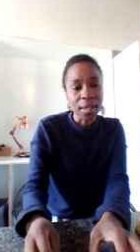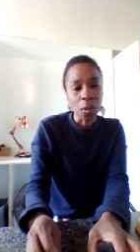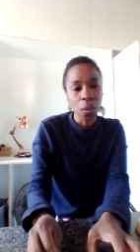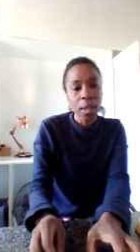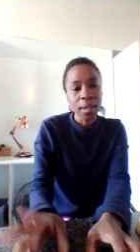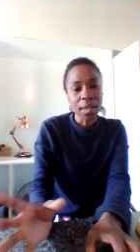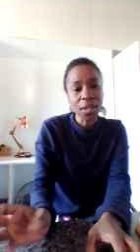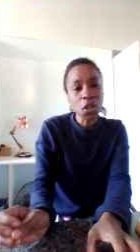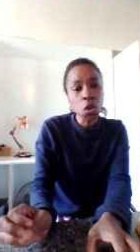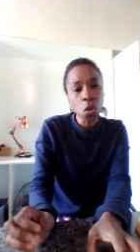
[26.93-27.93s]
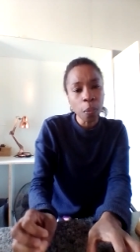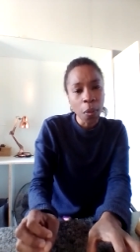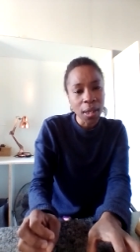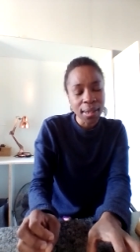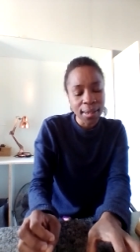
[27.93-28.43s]
So this
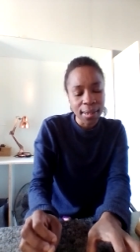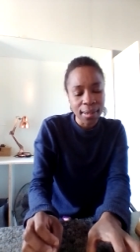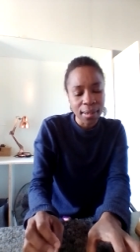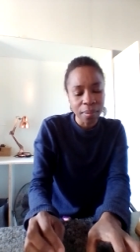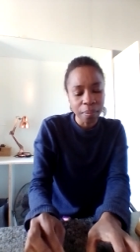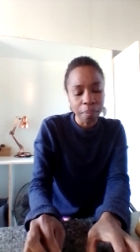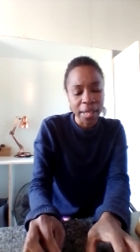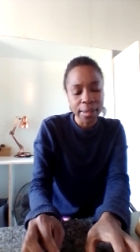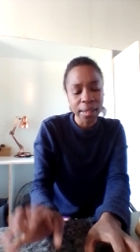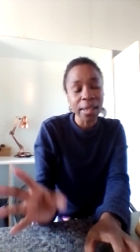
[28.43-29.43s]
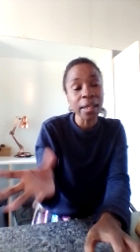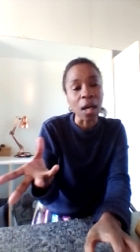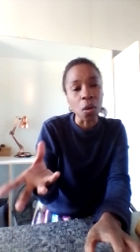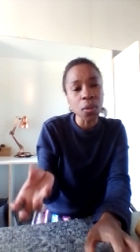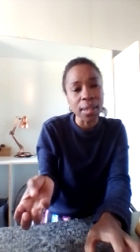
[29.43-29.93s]
two-pot system basically
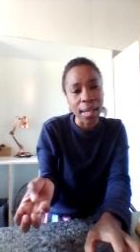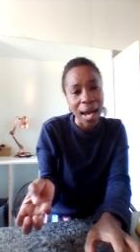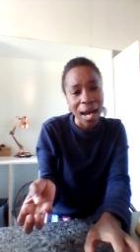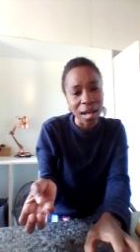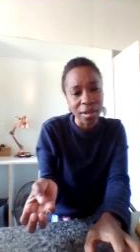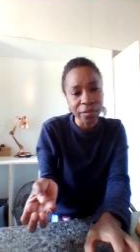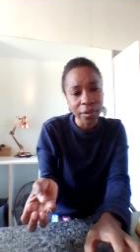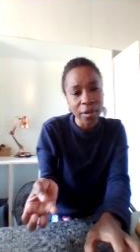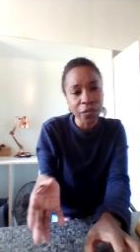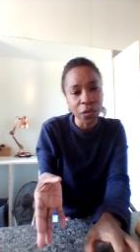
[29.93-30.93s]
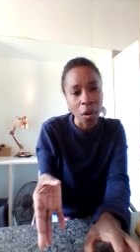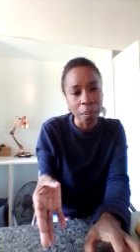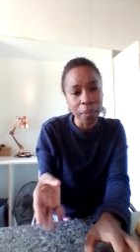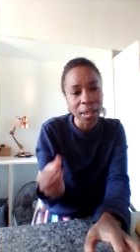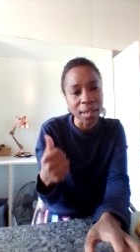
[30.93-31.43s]
goes live
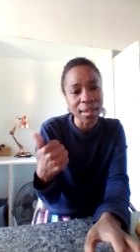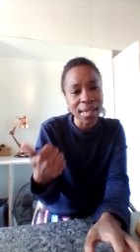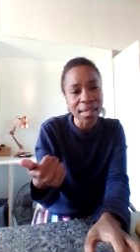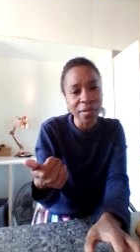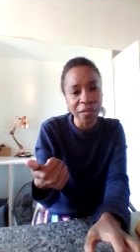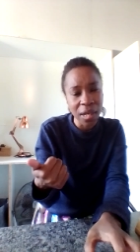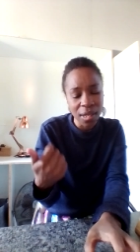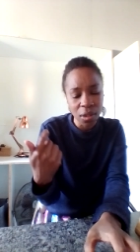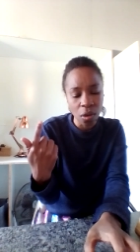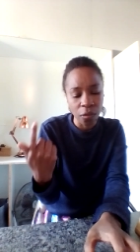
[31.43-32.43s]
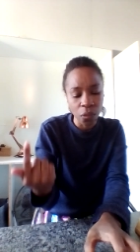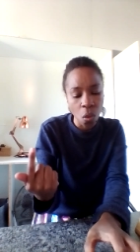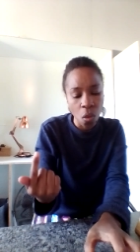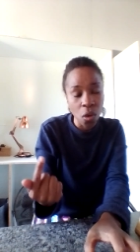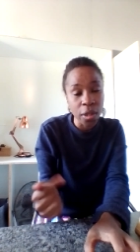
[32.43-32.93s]
from the 31st of
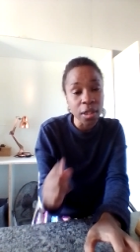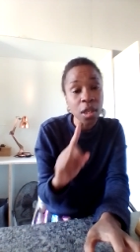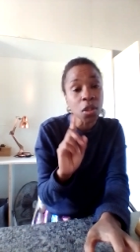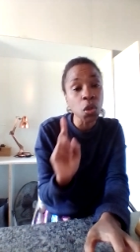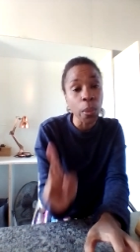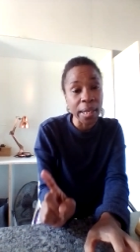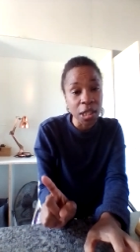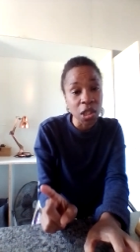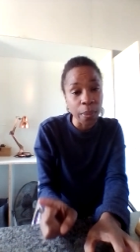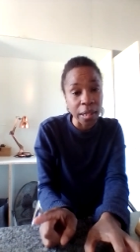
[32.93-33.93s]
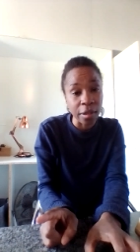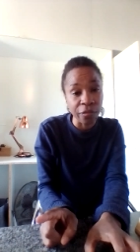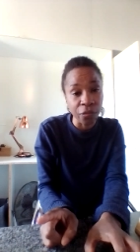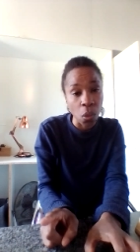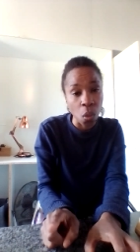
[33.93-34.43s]
August
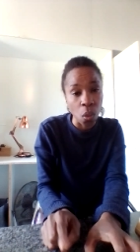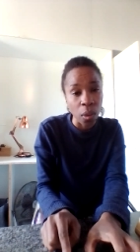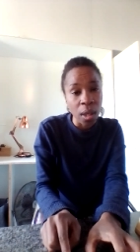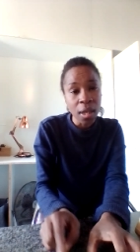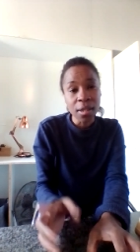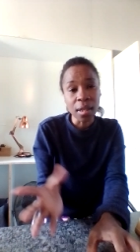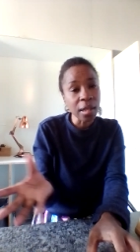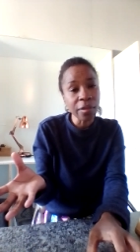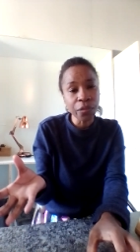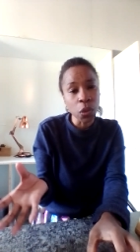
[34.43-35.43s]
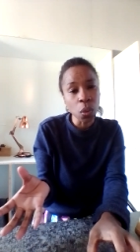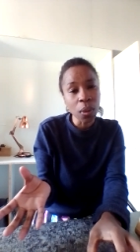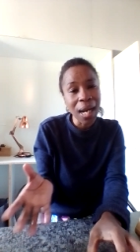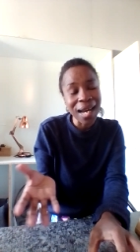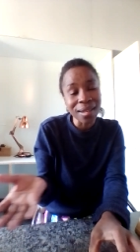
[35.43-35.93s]
2024. So if you're
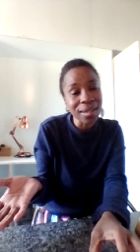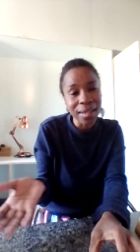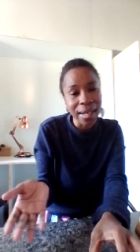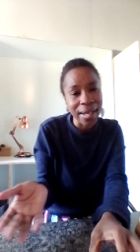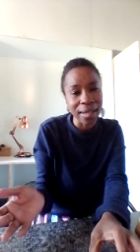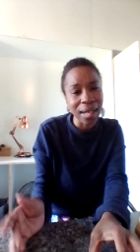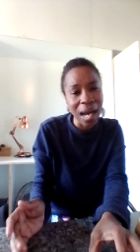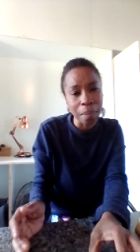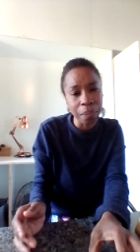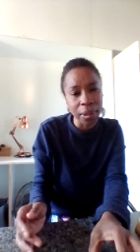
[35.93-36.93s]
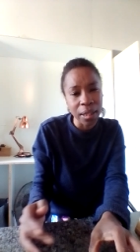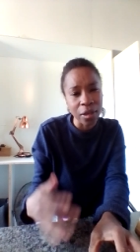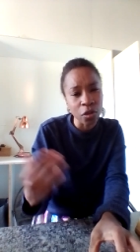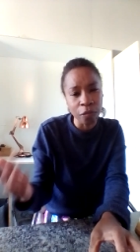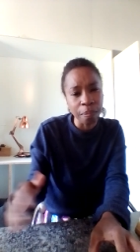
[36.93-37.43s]
currently at a company
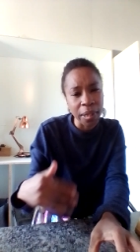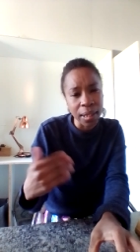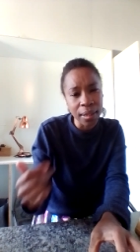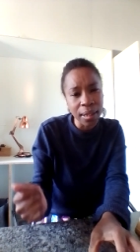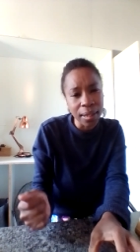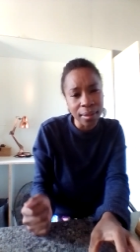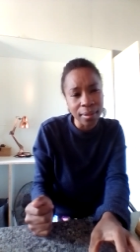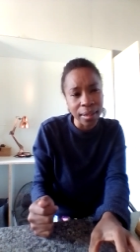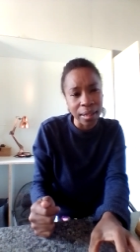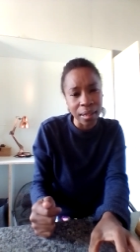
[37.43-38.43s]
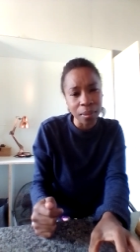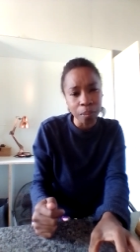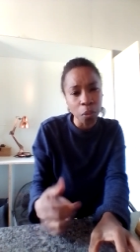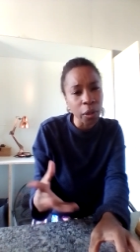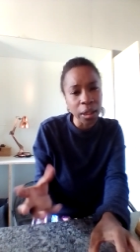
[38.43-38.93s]
and you've been in there
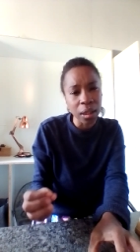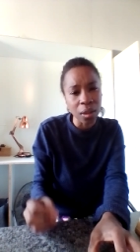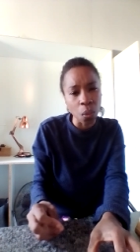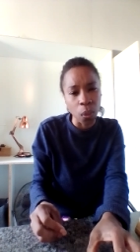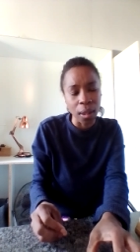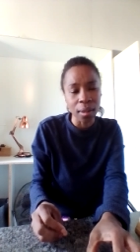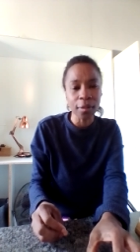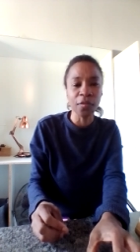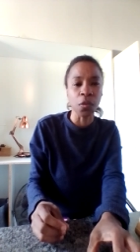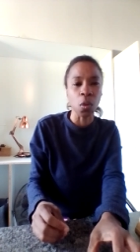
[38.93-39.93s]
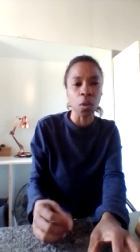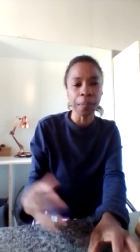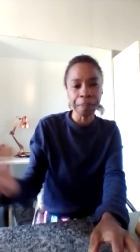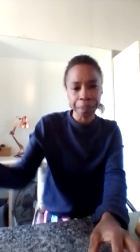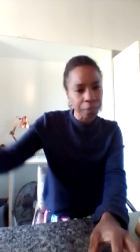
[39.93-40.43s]
putting in the work for
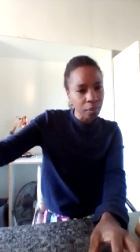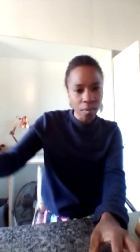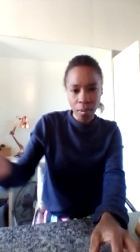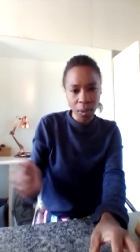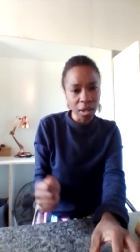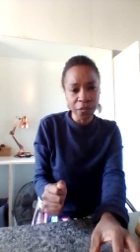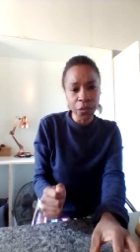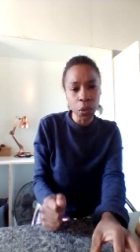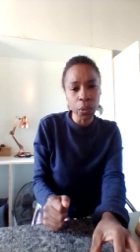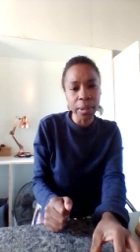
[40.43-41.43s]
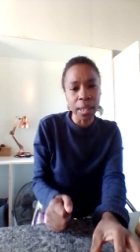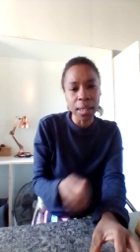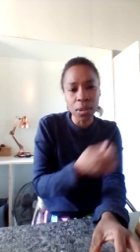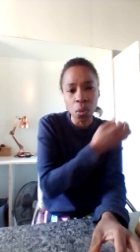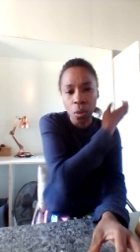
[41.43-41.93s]
a few
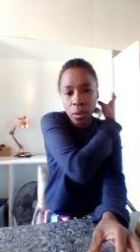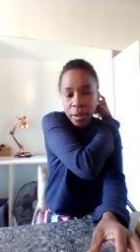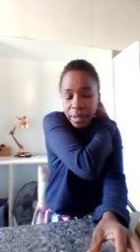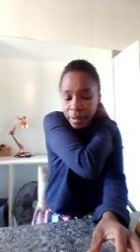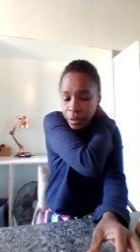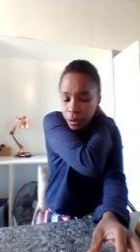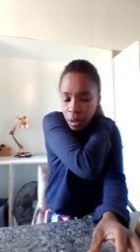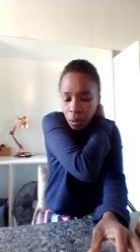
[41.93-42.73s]
years already,